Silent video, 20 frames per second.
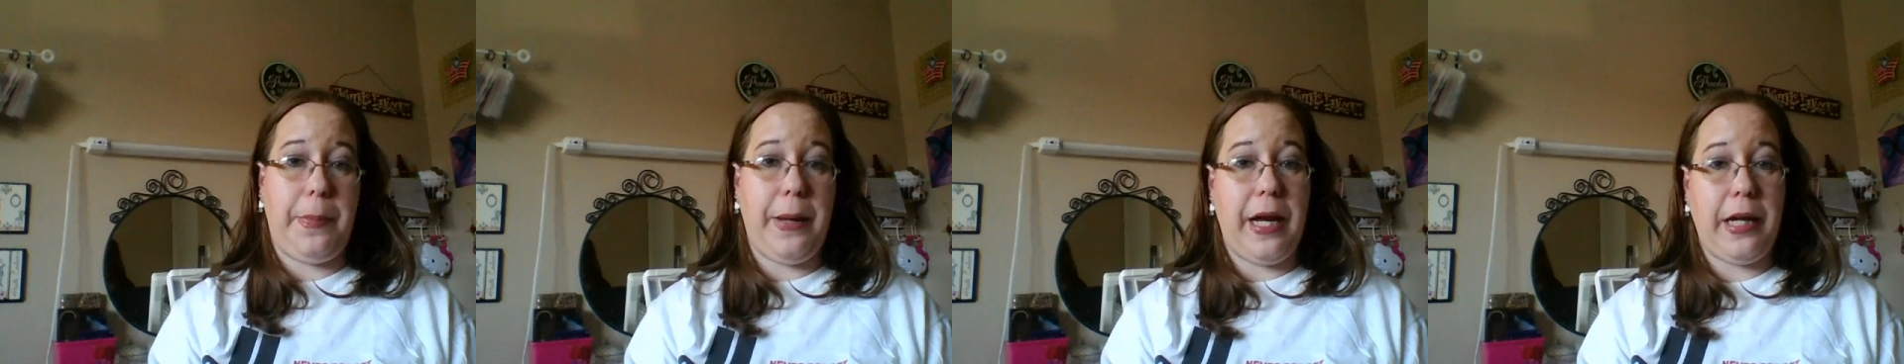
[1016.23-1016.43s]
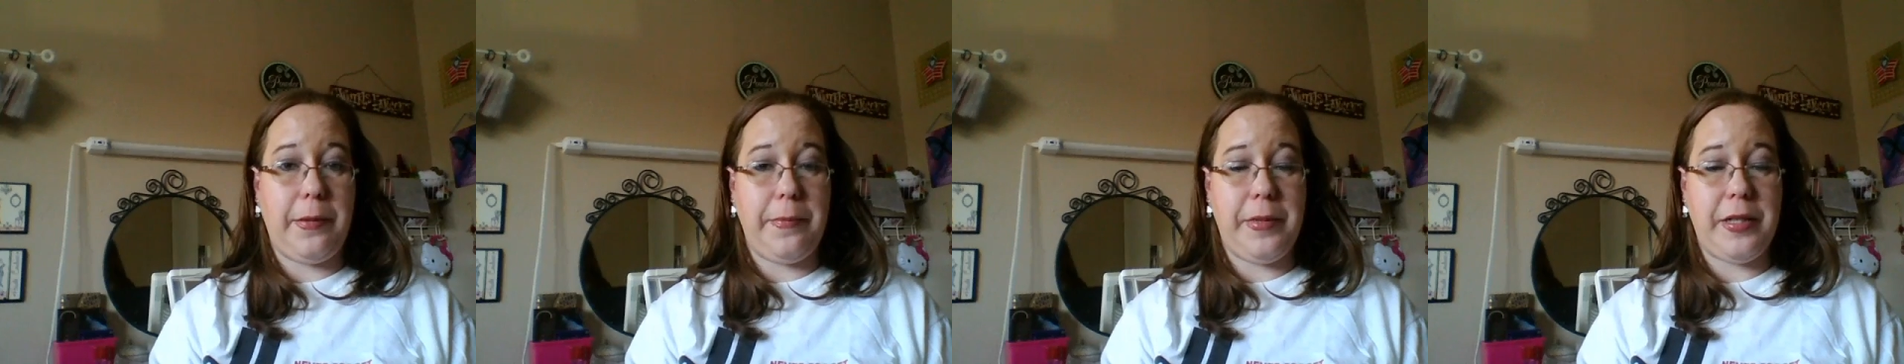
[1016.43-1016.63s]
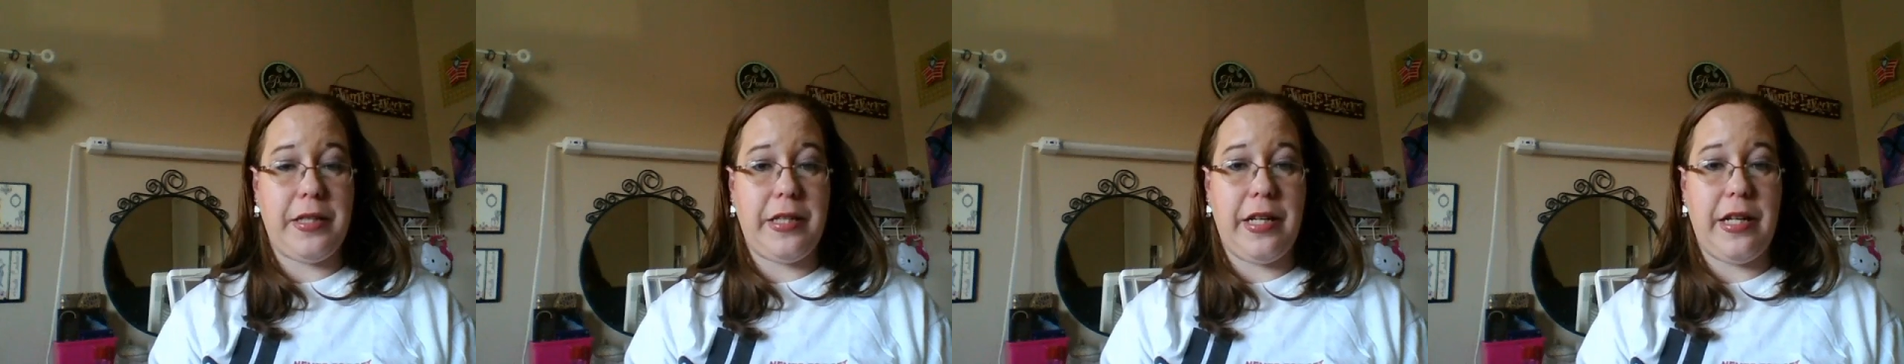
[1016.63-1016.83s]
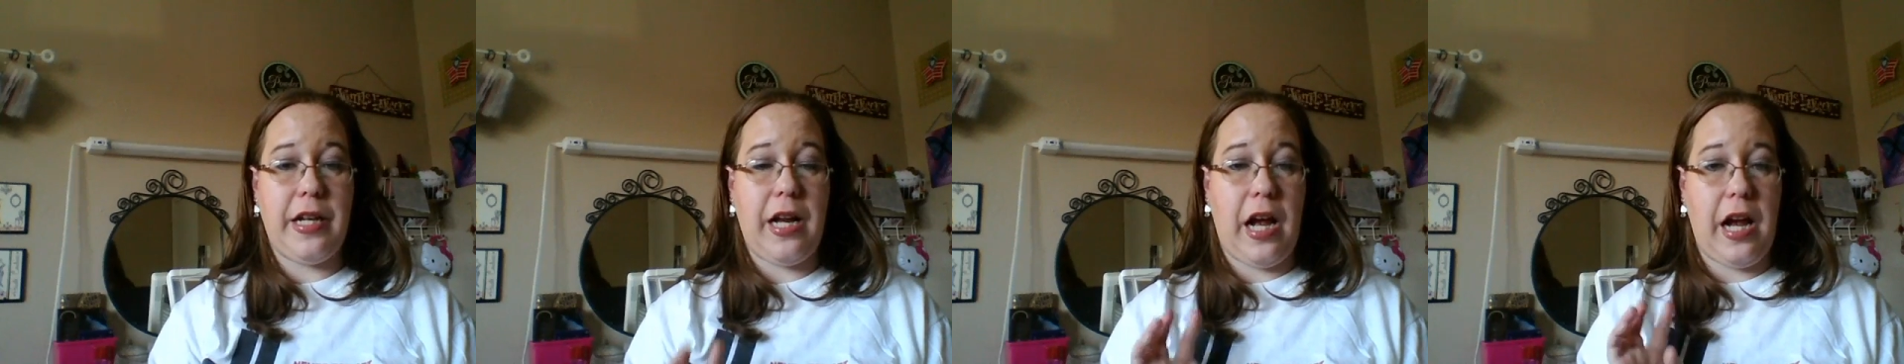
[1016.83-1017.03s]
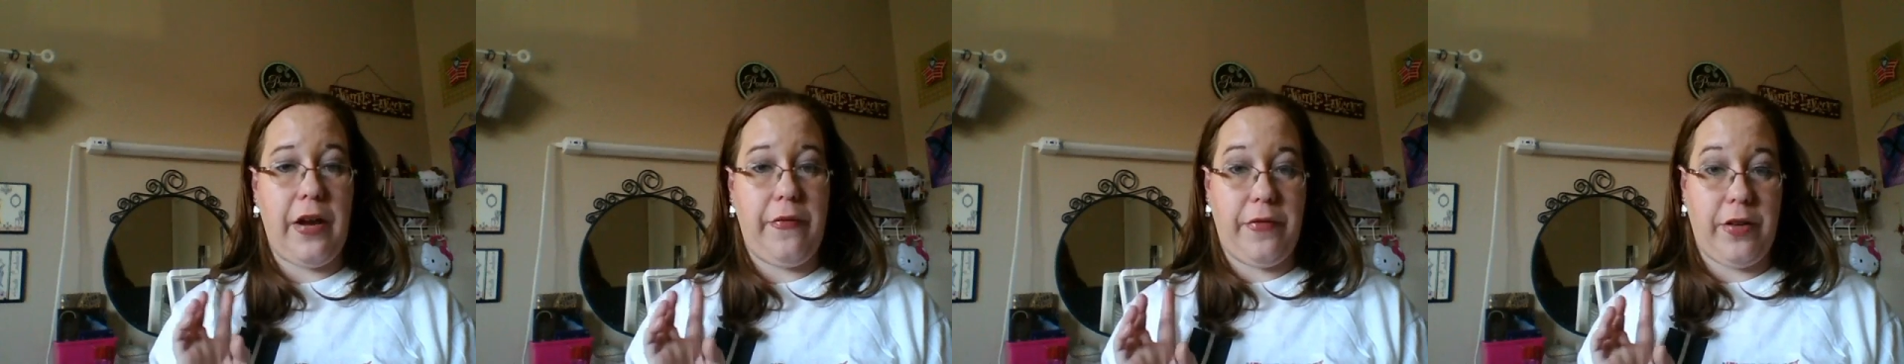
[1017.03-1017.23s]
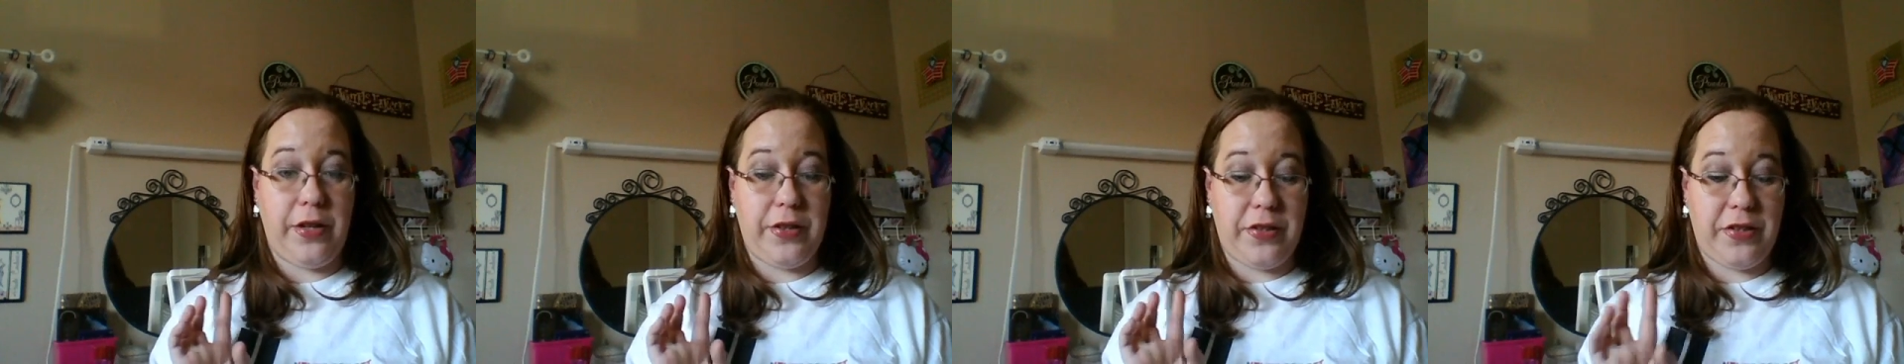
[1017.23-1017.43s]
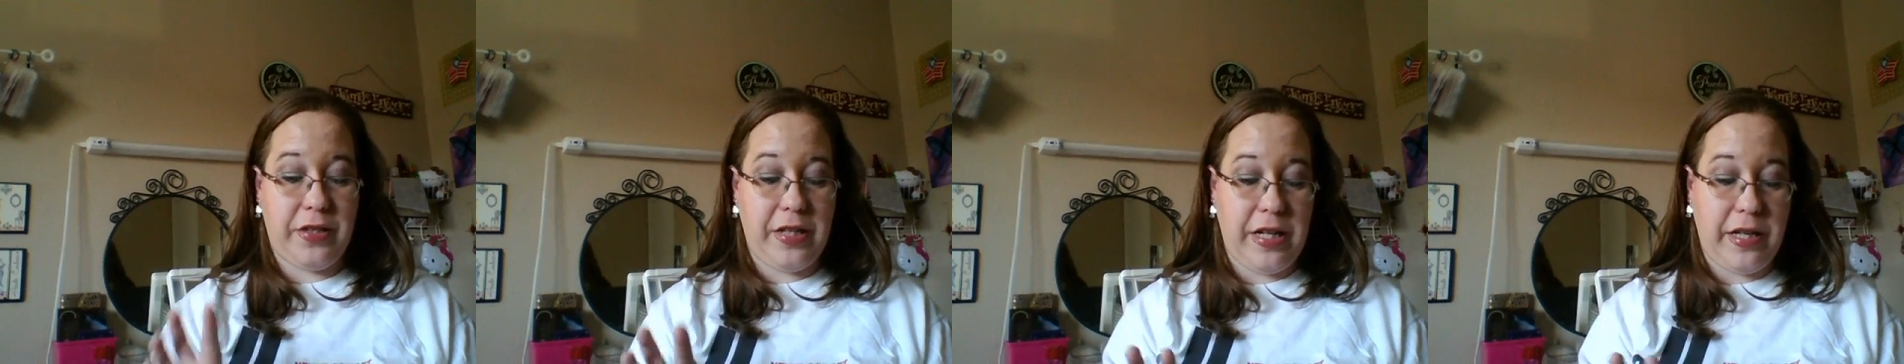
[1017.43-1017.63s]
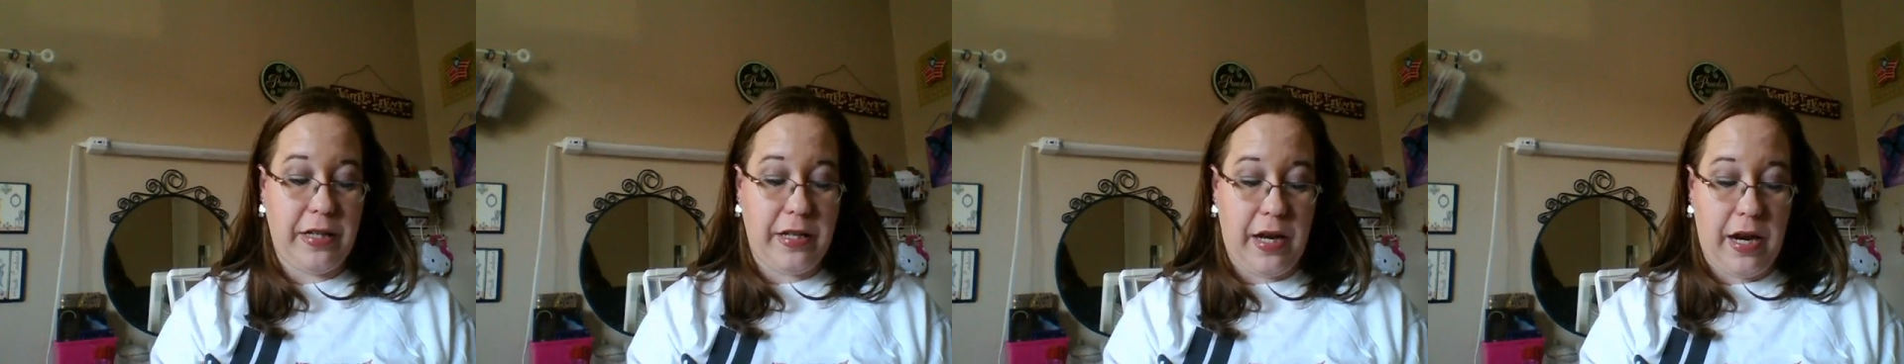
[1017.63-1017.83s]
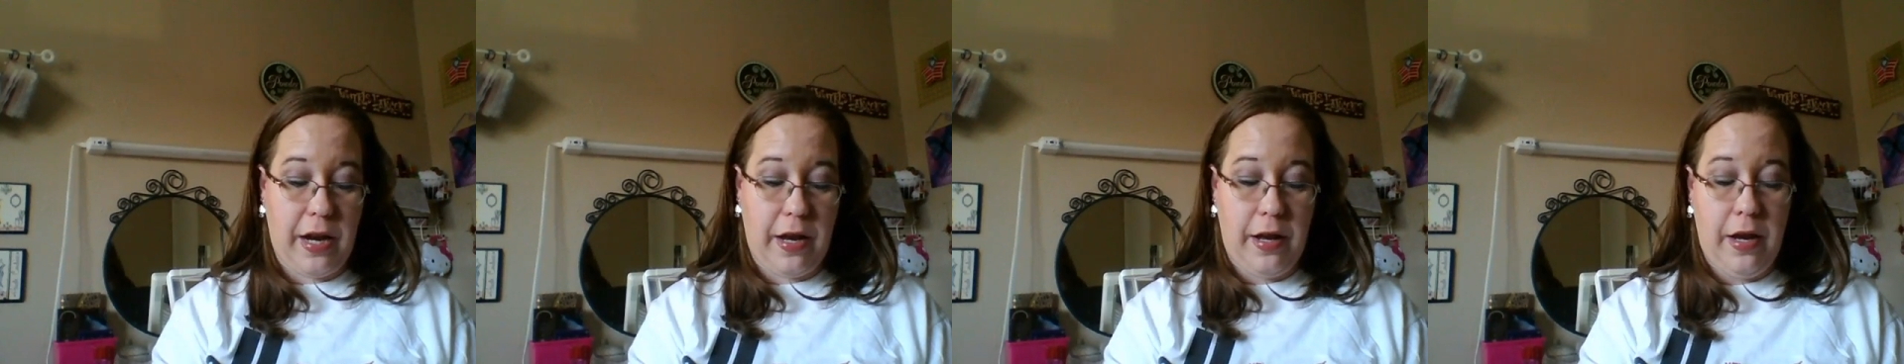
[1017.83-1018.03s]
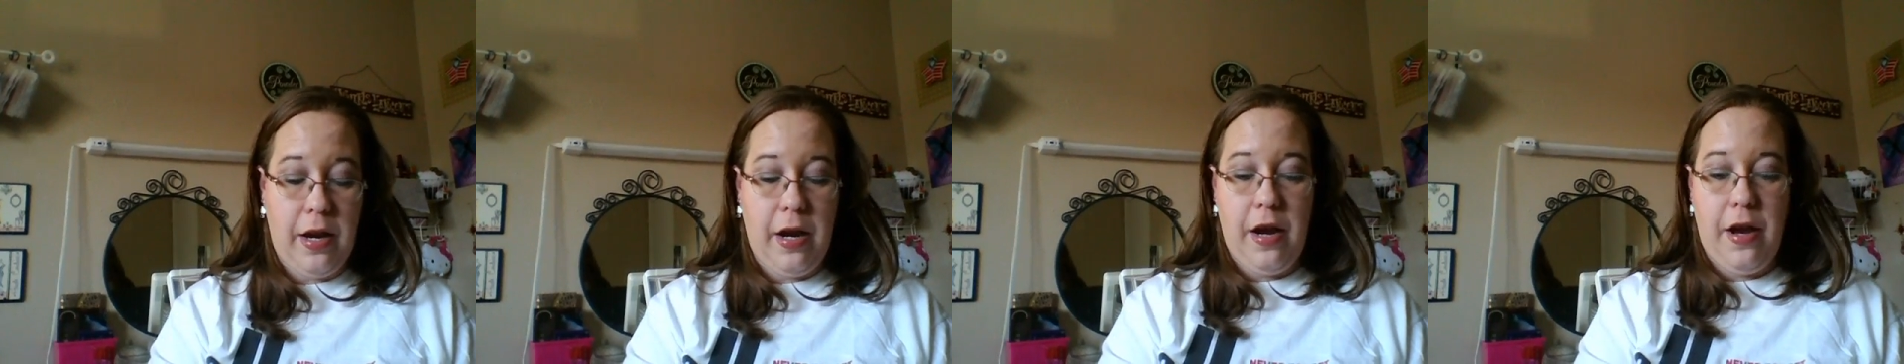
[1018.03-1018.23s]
pigmented, I have not seen that.